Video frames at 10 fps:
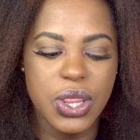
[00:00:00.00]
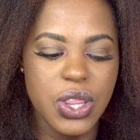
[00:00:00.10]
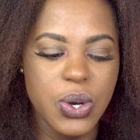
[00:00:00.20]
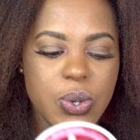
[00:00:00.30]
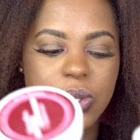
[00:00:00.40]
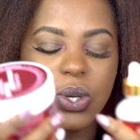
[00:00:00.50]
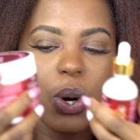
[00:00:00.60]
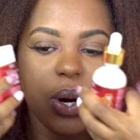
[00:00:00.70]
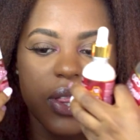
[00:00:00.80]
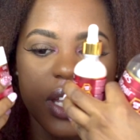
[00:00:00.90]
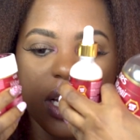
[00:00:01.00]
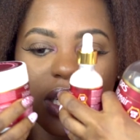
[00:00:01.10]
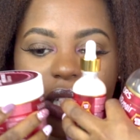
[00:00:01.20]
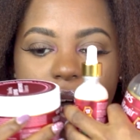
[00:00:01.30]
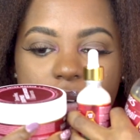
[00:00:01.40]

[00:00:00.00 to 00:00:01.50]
those are these